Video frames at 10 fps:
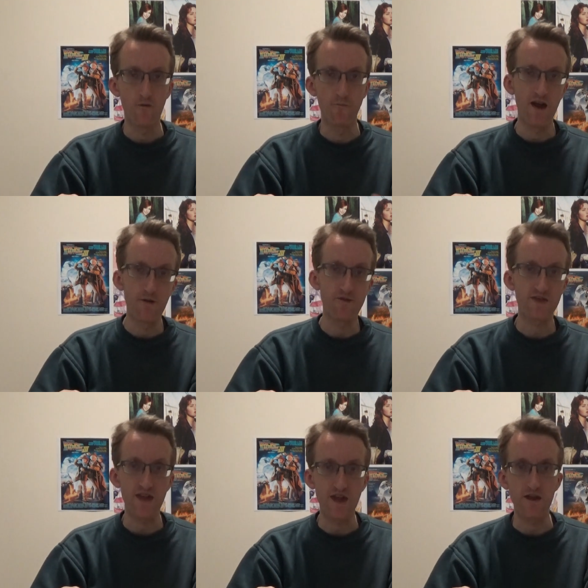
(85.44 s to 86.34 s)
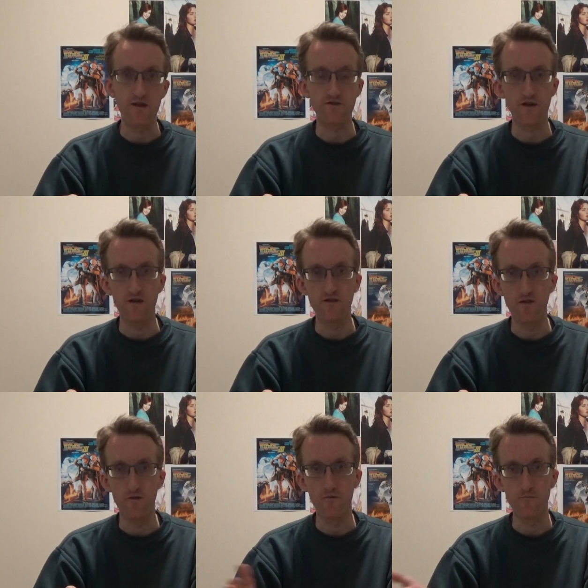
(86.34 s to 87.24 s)
rarities and
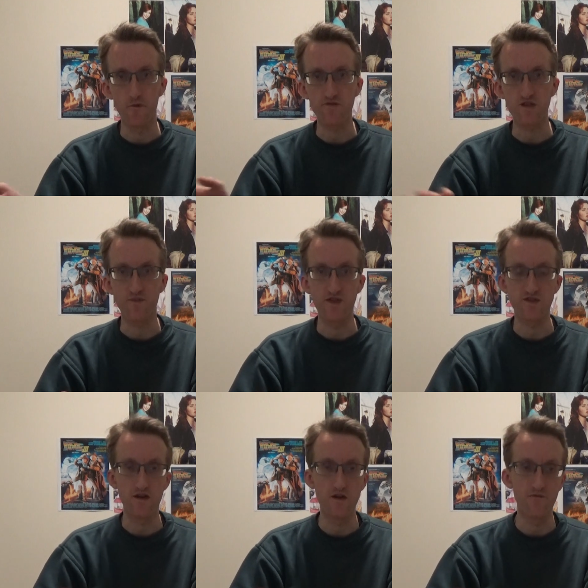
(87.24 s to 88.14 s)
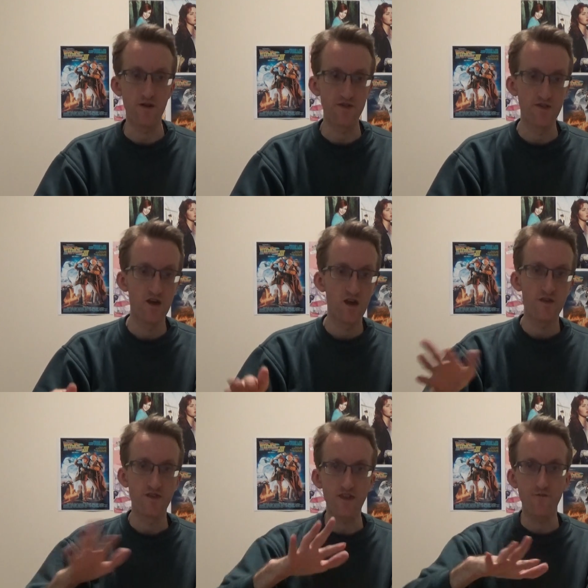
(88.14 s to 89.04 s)
most expensive and
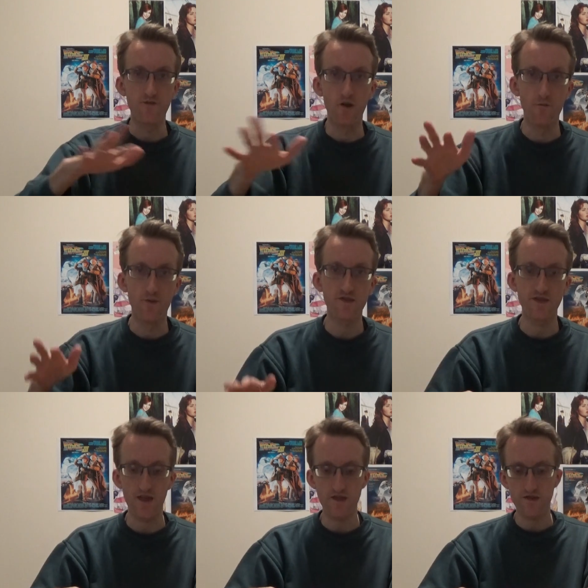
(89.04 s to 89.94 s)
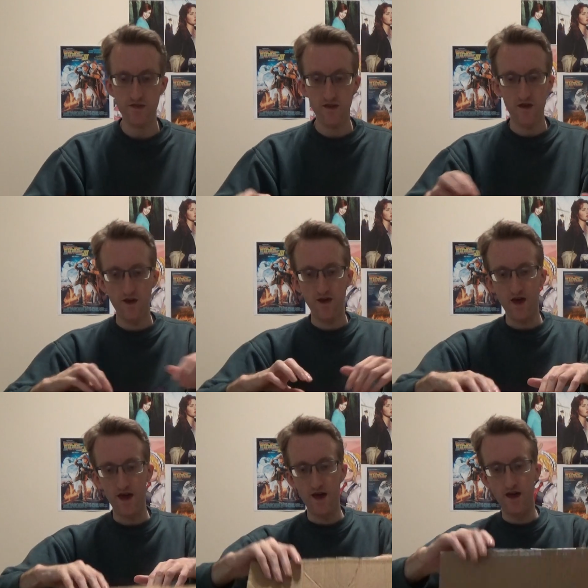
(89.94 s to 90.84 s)
the different opus sets
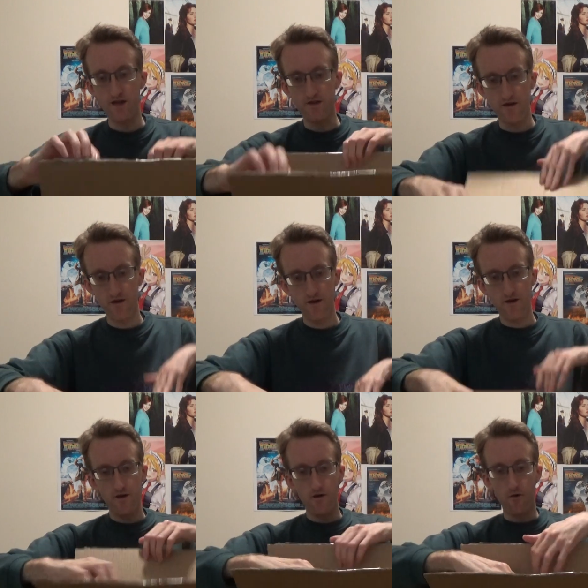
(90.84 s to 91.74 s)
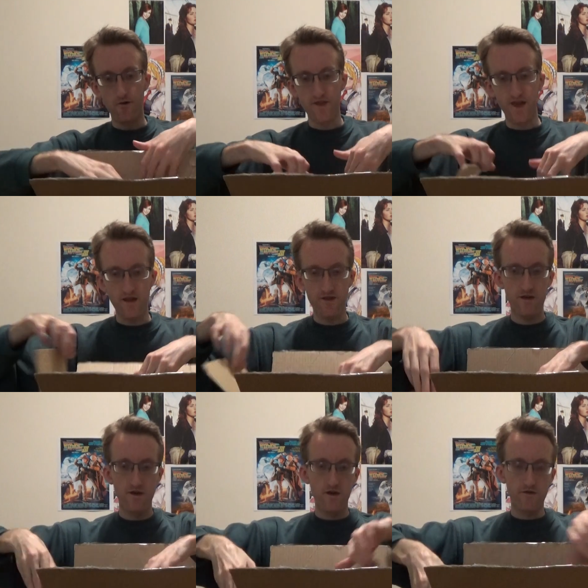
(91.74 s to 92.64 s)
and all of that.
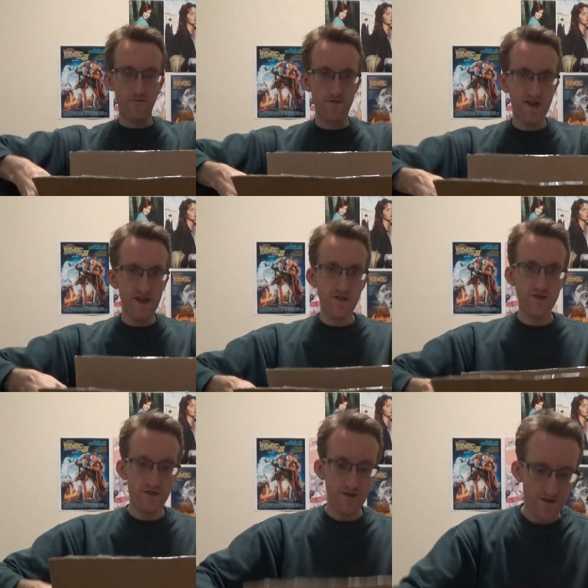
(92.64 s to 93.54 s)
So for this,